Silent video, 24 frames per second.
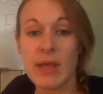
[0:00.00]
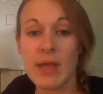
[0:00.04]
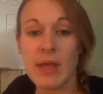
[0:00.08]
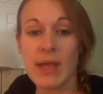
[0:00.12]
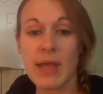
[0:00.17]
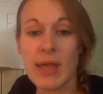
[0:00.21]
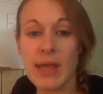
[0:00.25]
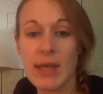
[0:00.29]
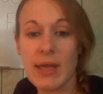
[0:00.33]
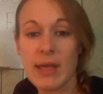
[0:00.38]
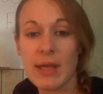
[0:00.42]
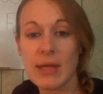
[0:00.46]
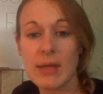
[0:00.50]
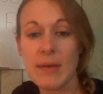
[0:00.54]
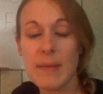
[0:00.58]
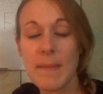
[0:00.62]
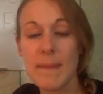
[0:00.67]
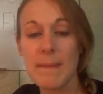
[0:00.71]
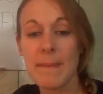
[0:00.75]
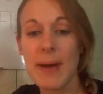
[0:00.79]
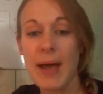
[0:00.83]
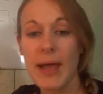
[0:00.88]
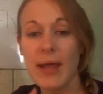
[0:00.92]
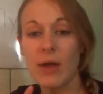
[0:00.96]
In
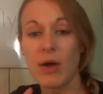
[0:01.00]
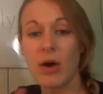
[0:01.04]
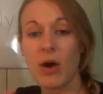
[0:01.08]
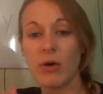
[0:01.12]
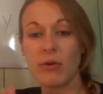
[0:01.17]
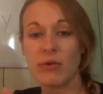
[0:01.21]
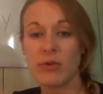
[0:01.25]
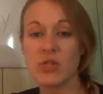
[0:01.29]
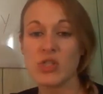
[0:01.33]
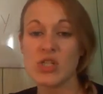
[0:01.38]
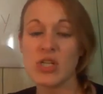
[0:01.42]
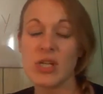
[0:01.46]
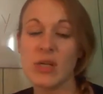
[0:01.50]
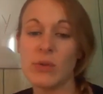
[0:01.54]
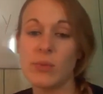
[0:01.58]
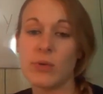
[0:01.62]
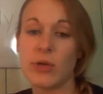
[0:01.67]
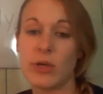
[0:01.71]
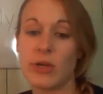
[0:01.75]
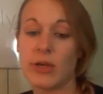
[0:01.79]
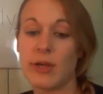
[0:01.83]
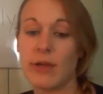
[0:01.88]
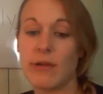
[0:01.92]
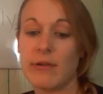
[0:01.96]
biology,
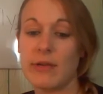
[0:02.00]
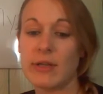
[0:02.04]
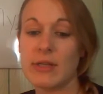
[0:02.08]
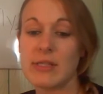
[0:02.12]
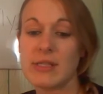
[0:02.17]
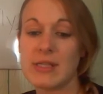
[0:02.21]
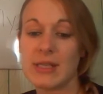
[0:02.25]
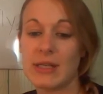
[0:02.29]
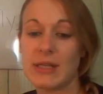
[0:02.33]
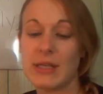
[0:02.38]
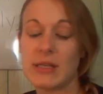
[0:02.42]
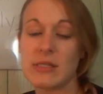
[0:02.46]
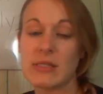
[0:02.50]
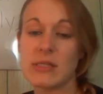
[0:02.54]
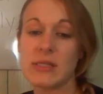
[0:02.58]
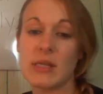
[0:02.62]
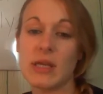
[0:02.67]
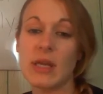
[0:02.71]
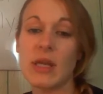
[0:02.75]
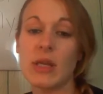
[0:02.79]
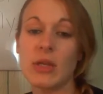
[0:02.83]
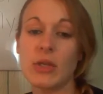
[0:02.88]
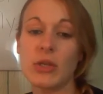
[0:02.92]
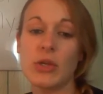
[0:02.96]
we're going to
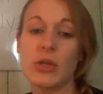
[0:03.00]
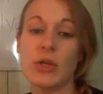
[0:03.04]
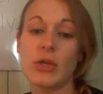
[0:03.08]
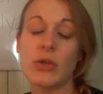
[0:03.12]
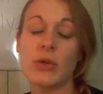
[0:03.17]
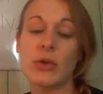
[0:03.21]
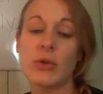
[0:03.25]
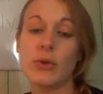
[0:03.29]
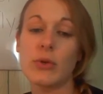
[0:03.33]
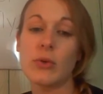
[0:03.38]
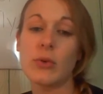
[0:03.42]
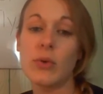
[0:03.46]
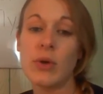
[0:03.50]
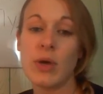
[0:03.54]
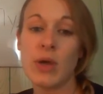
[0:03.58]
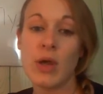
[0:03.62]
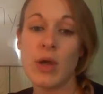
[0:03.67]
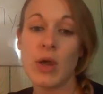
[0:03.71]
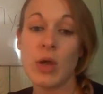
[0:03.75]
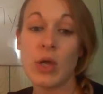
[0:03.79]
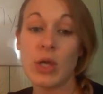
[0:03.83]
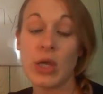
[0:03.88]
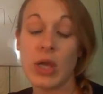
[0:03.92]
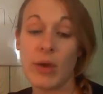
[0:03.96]
continue
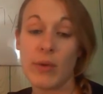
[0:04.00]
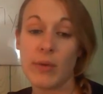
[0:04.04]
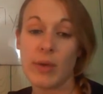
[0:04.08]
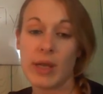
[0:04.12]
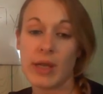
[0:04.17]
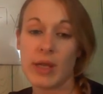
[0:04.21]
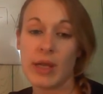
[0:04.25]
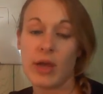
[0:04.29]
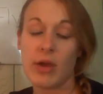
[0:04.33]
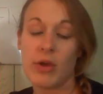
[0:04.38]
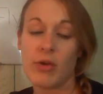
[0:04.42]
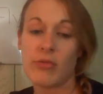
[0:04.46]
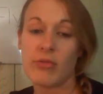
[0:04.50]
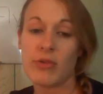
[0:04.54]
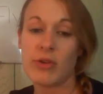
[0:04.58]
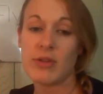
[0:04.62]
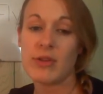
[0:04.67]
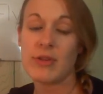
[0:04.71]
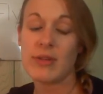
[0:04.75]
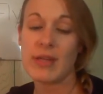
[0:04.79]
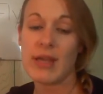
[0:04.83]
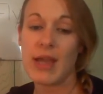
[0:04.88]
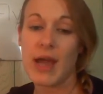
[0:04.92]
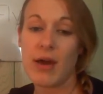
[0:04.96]
going over
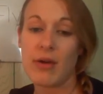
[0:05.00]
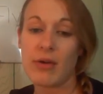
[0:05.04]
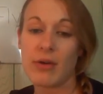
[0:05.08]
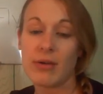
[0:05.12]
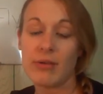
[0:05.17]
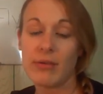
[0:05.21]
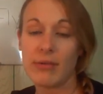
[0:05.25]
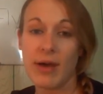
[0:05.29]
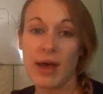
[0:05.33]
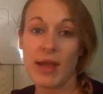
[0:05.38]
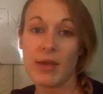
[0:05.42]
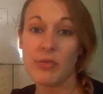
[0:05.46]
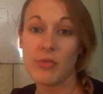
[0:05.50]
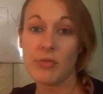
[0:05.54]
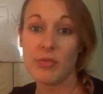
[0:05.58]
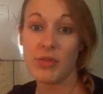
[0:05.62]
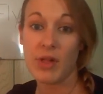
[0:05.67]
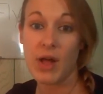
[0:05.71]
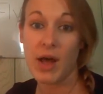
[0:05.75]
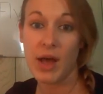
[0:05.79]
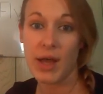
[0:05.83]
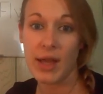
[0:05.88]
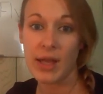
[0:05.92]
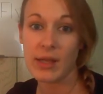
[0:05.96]
the alkali
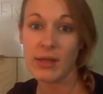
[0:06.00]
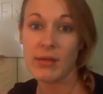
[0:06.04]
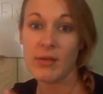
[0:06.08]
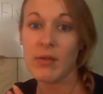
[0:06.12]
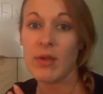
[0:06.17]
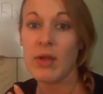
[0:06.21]
fly.